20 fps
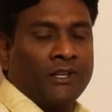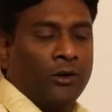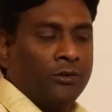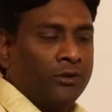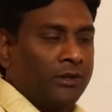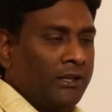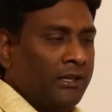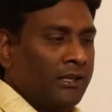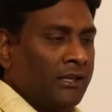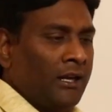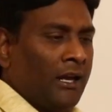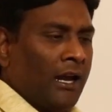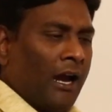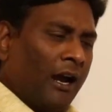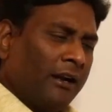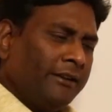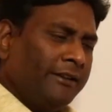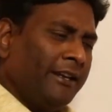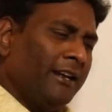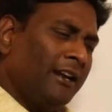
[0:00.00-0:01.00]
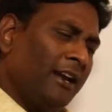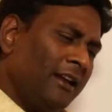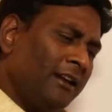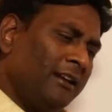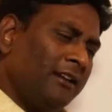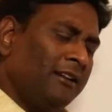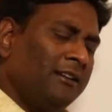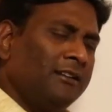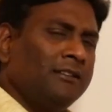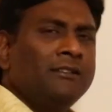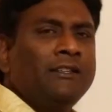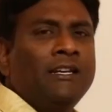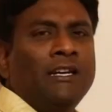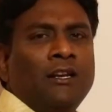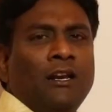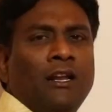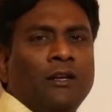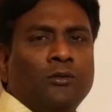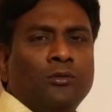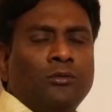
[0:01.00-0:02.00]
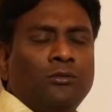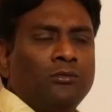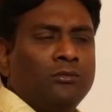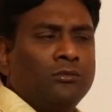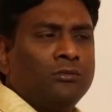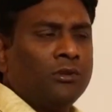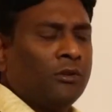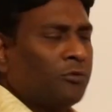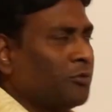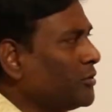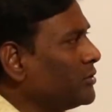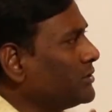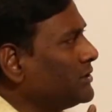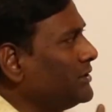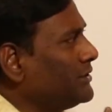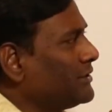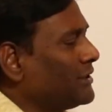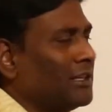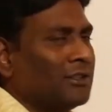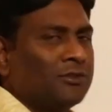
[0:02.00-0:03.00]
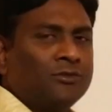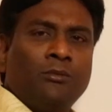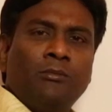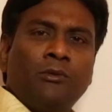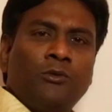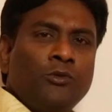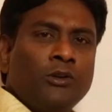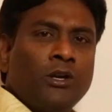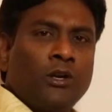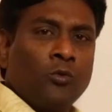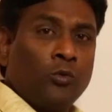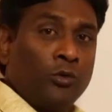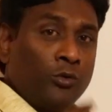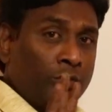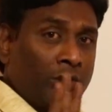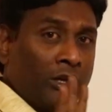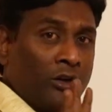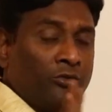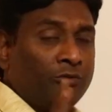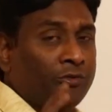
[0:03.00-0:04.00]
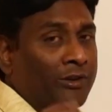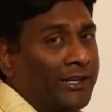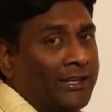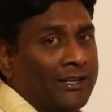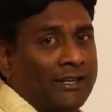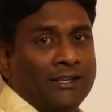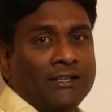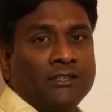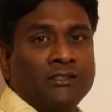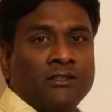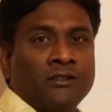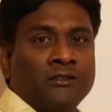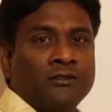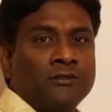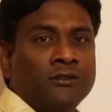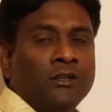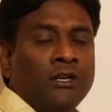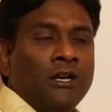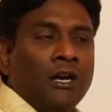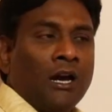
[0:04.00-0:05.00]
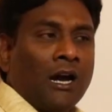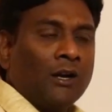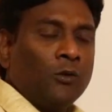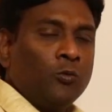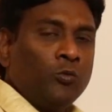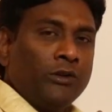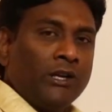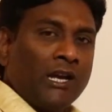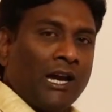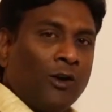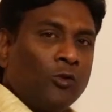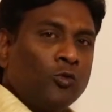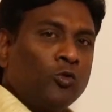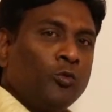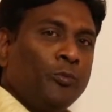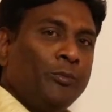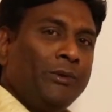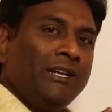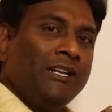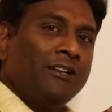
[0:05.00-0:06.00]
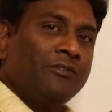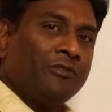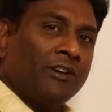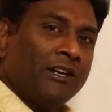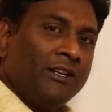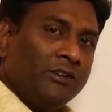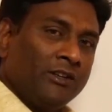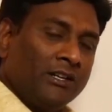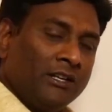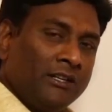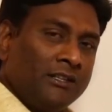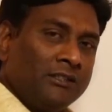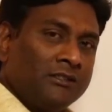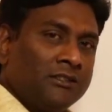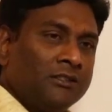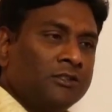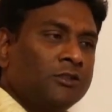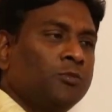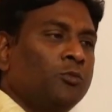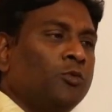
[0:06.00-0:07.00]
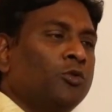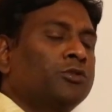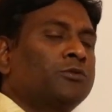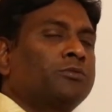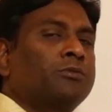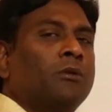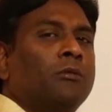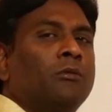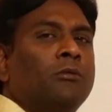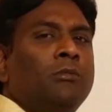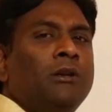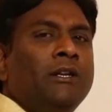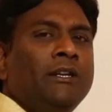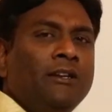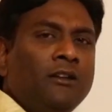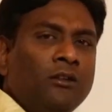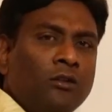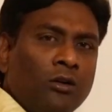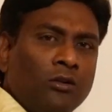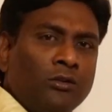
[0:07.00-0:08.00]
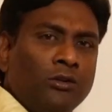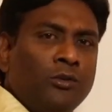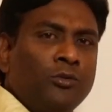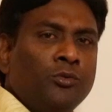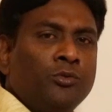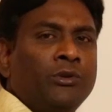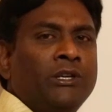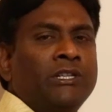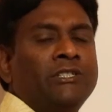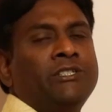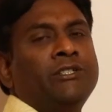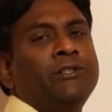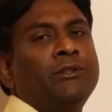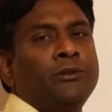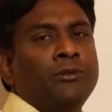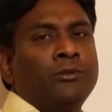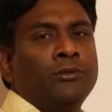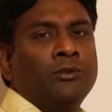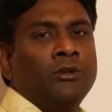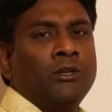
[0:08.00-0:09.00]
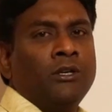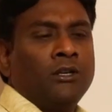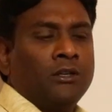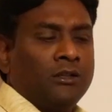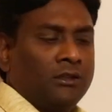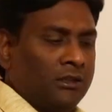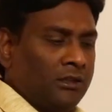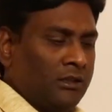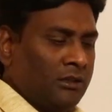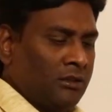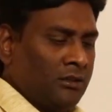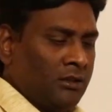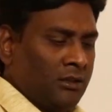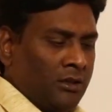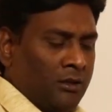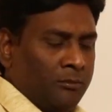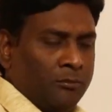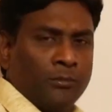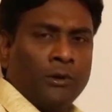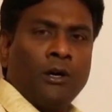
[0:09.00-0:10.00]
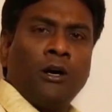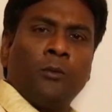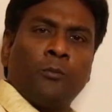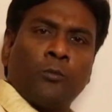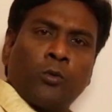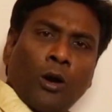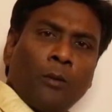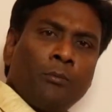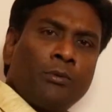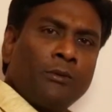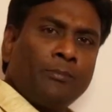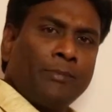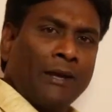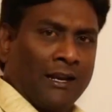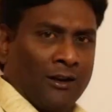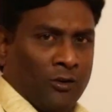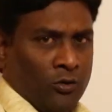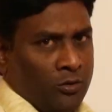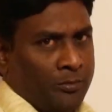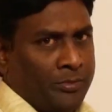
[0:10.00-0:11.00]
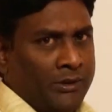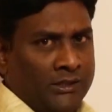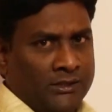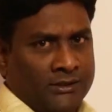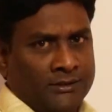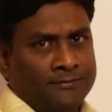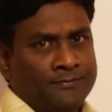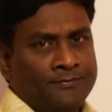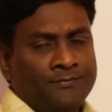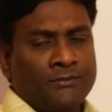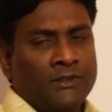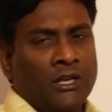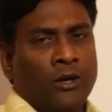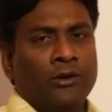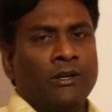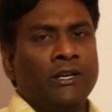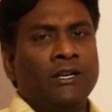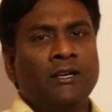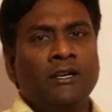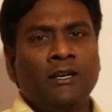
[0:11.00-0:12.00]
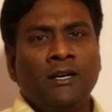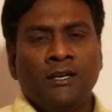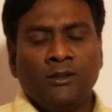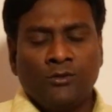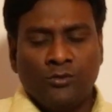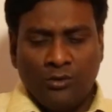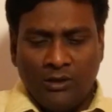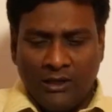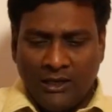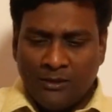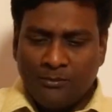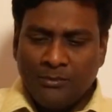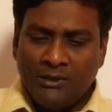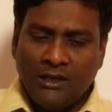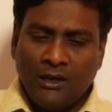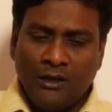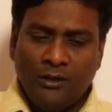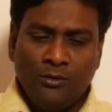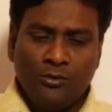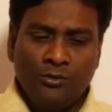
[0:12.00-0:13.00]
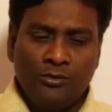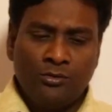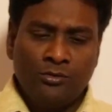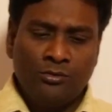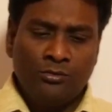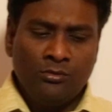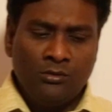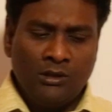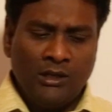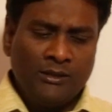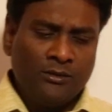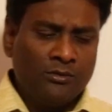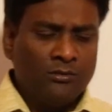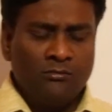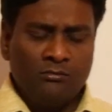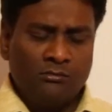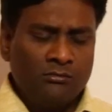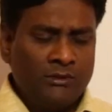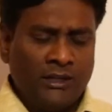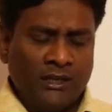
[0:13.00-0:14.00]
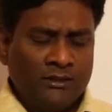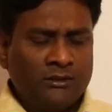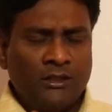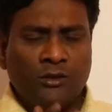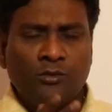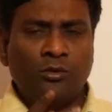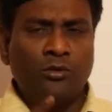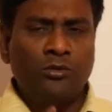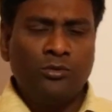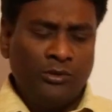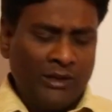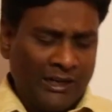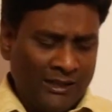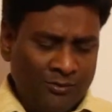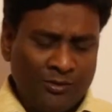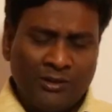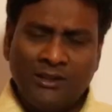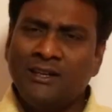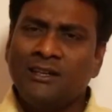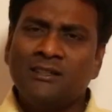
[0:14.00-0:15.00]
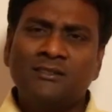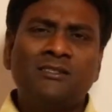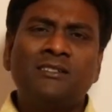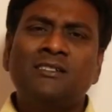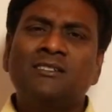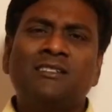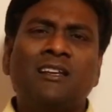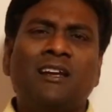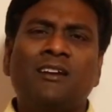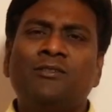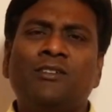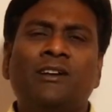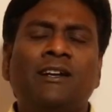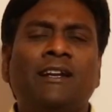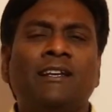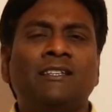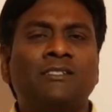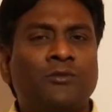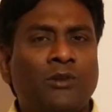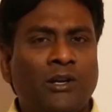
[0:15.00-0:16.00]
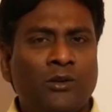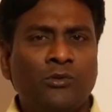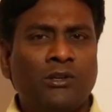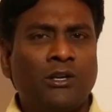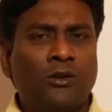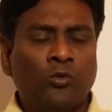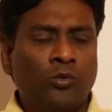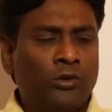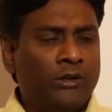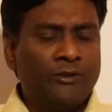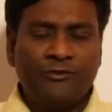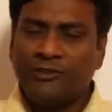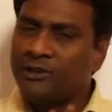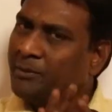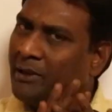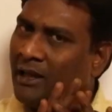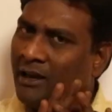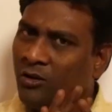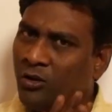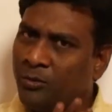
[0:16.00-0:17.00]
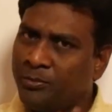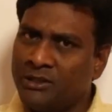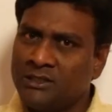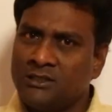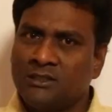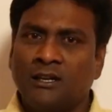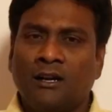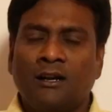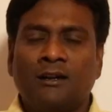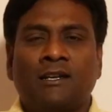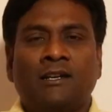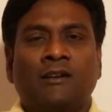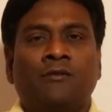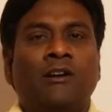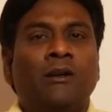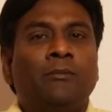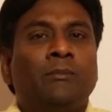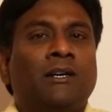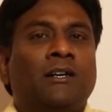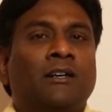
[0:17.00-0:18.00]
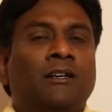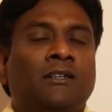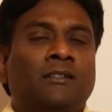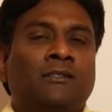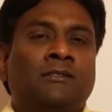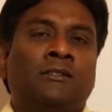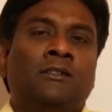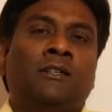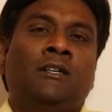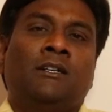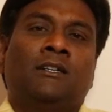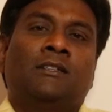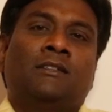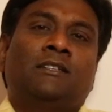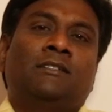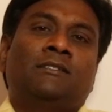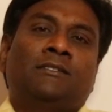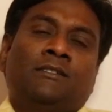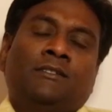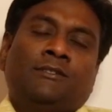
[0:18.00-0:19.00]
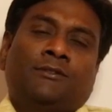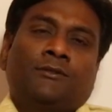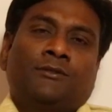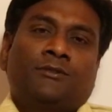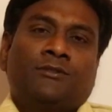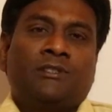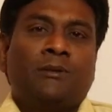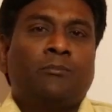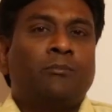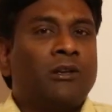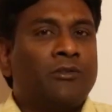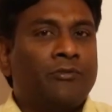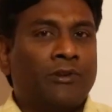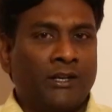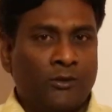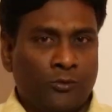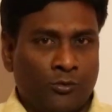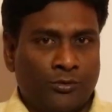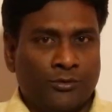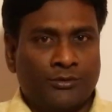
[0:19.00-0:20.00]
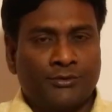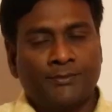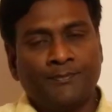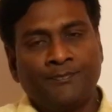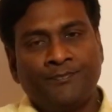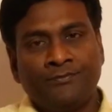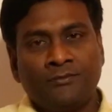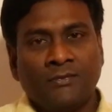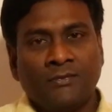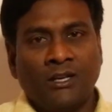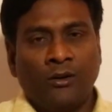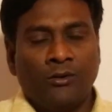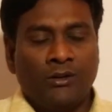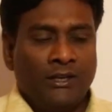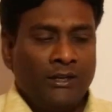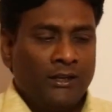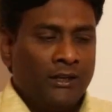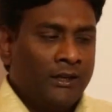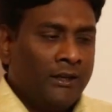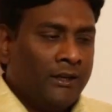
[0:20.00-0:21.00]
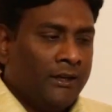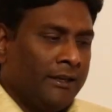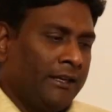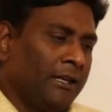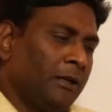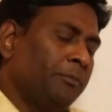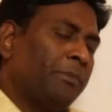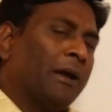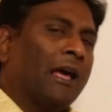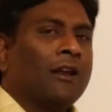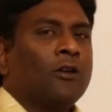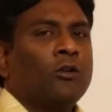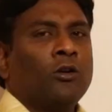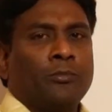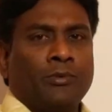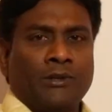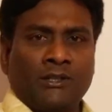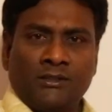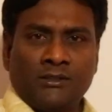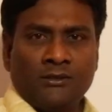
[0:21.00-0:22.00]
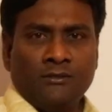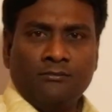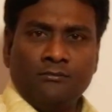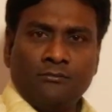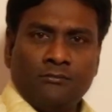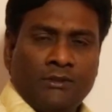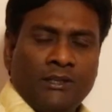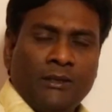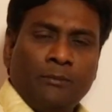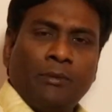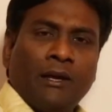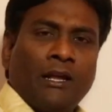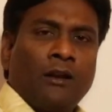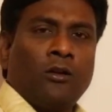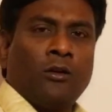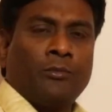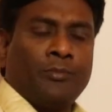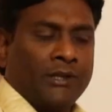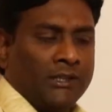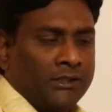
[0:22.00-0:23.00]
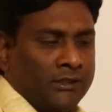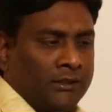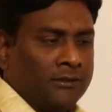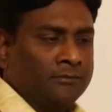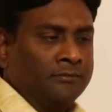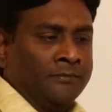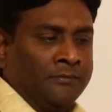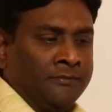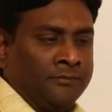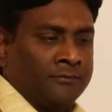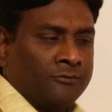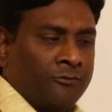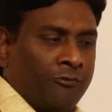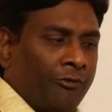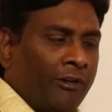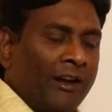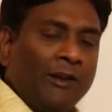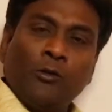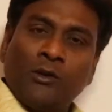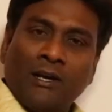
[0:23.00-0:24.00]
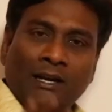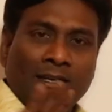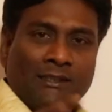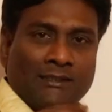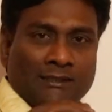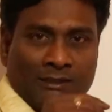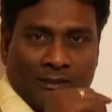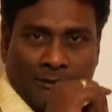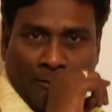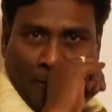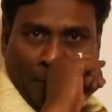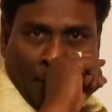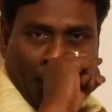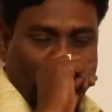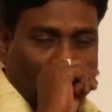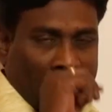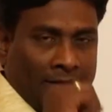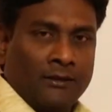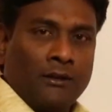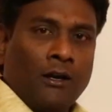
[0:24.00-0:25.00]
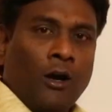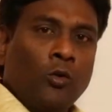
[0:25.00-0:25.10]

Okay, and again, there, like, you know, of course, in transformer, we are going to have five conditions, and we have to meet five conditions most probably in order to achieve the proper parallel operation. Okay, so let me tell you, like, you know, as I told you, advantage, disadvantage, why we are going for parallel operation not required, because this is simplified course. Okay, in parallel operation, five conditions will be there.